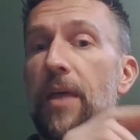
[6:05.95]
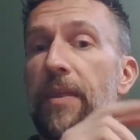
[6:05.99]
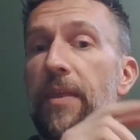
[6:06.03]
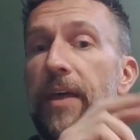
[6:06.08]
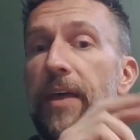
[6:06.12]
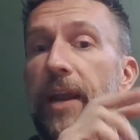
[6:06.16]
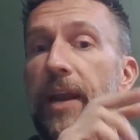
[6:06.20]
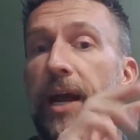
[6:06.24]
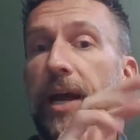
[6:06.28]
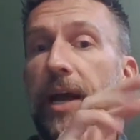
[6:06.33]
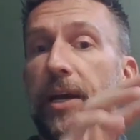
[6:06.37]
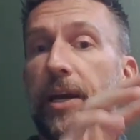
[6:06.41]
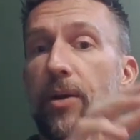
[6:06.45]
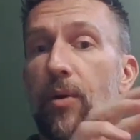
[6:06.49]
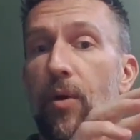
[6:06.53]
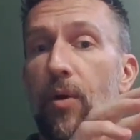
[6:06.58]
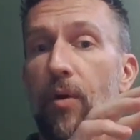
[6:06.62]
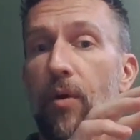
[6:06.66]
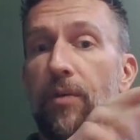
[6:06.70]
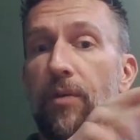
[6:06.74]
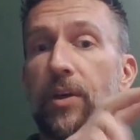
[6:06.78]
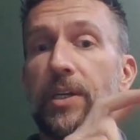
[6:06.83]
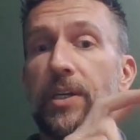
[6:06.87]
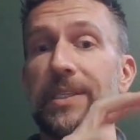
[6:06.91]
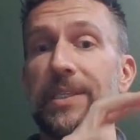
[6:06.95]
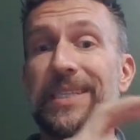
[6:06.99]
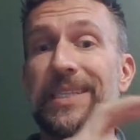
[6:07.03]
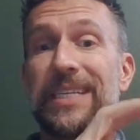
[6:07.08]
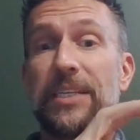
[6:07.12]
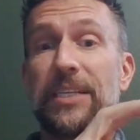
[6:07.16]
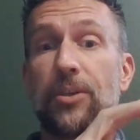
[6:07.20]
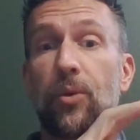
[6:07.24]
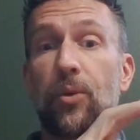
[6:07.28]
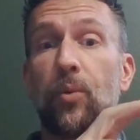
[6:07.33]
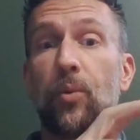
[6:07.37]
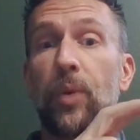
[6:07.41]
that I go over, because
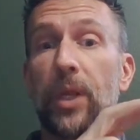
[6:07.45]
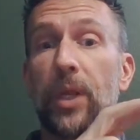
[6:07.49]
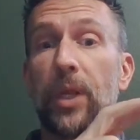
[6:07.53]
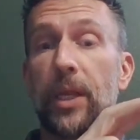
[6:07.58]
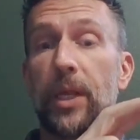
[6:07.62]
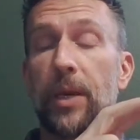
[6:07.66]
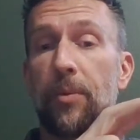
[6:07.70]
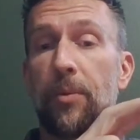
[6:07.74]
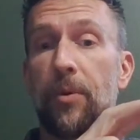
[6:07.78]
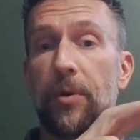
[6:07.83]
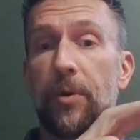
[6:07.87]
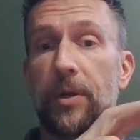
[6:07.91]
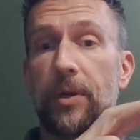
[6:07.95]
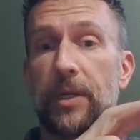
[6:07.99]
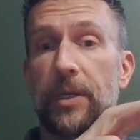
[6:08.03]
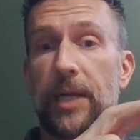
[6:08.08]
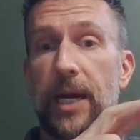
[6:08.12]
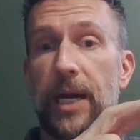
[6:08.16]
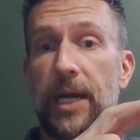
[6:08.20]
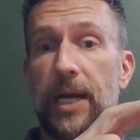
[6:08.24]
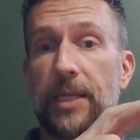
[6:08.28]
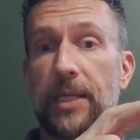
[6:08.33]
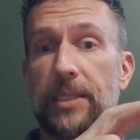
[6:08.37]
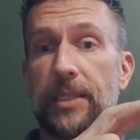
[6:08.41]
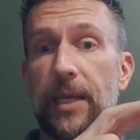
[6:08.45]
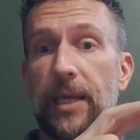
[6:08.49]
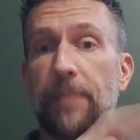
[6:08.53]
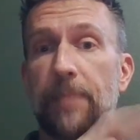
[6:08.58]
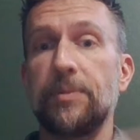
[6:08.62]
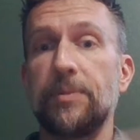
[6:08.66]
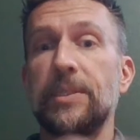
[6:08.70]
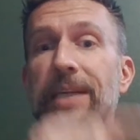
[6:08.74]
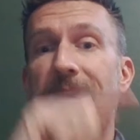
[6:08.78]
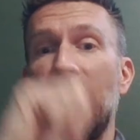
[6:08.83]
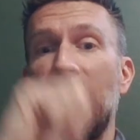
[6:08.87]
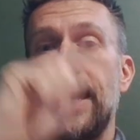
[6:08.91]
these are really important
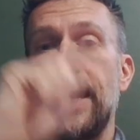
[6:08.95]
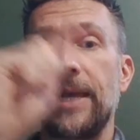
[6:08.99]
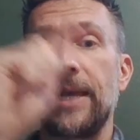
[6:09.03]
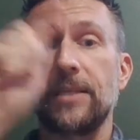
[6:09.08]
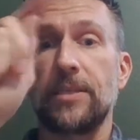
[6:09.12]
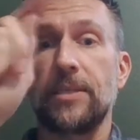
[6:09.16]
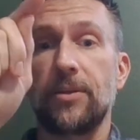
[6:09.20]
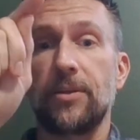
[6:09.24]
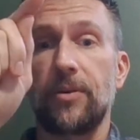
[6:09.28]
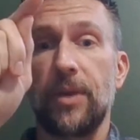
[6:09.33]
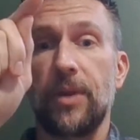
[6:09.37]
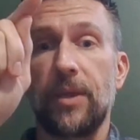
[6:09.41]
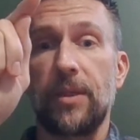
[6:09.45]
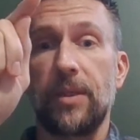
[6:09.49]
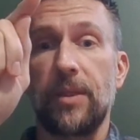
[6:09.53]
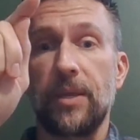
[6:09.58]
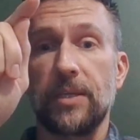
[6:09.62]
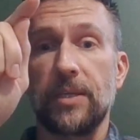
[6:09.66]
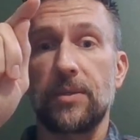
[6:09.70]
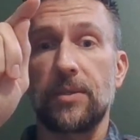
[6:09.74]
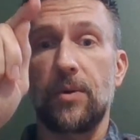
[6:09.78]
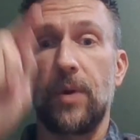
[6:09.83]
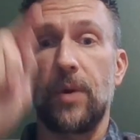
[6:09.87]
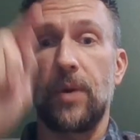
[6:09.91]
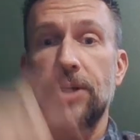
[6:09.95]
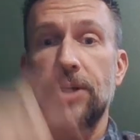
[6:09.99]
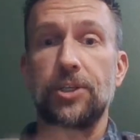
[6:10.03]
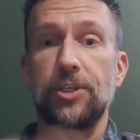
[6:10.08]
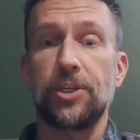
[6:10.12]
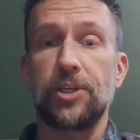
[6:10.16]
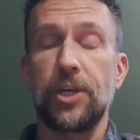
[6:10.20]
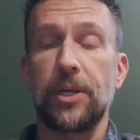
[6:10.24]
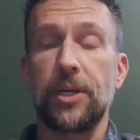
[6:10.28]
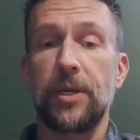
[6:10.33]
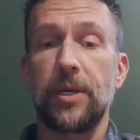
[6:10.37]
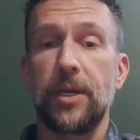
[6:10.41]
concepts to answering this
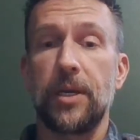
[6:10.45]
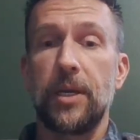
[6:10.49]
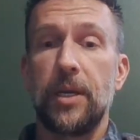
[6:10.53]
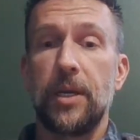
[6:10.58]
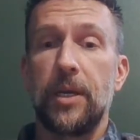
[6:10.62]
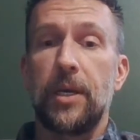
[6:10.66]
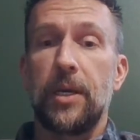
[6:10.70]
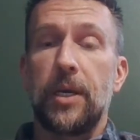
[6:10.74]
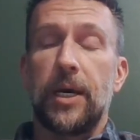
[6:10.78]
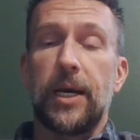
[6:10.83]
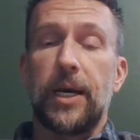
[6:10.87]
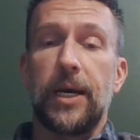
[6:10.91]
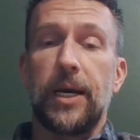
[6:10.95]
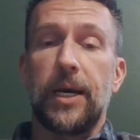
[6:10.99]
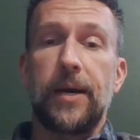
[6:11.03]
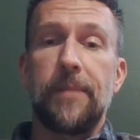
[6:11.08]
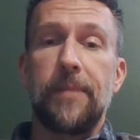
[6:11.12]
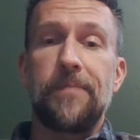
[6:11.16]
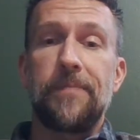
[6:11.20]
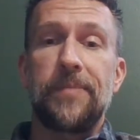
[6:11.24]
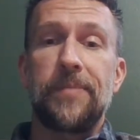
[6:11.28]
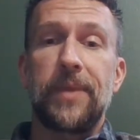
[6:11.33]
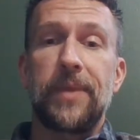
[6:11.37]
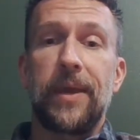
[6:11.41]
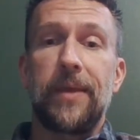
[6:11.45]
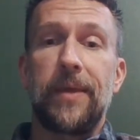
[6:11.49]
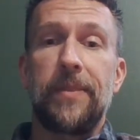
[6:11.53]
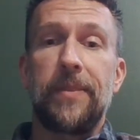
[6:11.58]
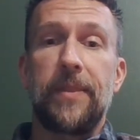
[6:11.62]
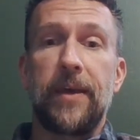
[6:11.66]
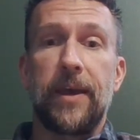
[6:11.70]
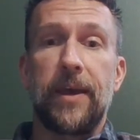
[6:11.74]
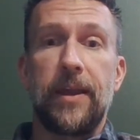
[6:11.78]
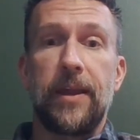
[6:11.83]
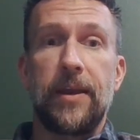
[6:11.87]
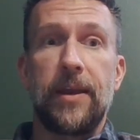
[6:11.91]
question. And
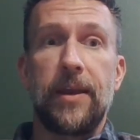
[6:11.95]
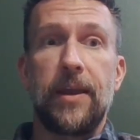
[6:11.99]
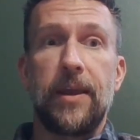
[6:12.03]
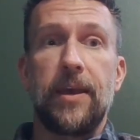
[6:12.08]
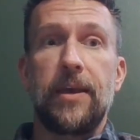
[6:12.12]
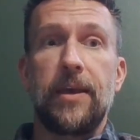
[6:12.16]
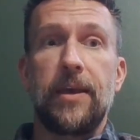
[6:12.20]
then